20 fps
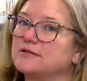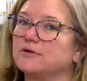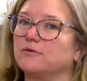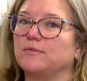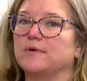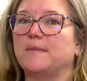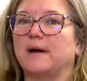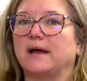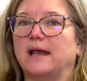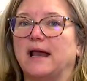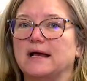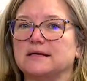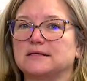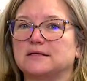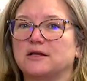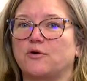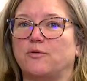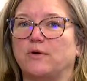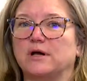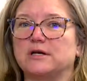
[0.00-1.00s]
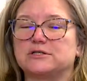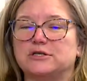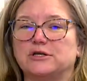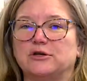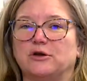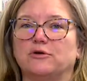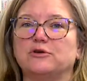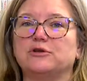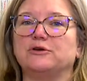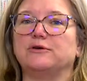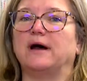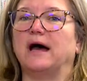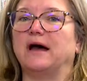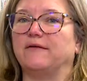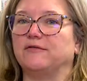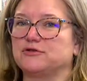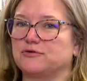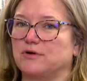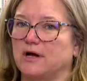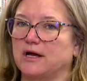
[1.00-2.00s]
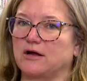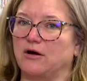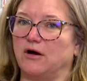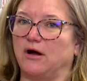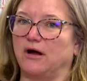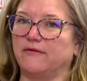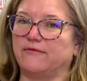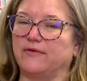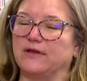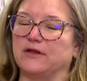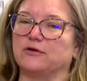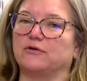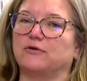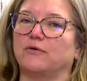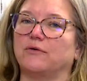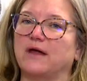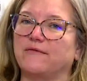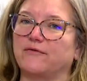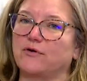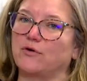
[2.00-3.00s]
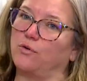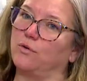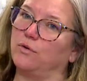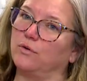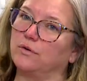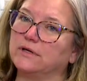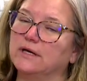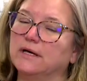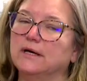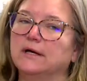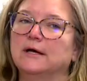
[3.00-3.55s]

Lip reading: so we might ask a question, do you have a dry cough and you don't have a cold?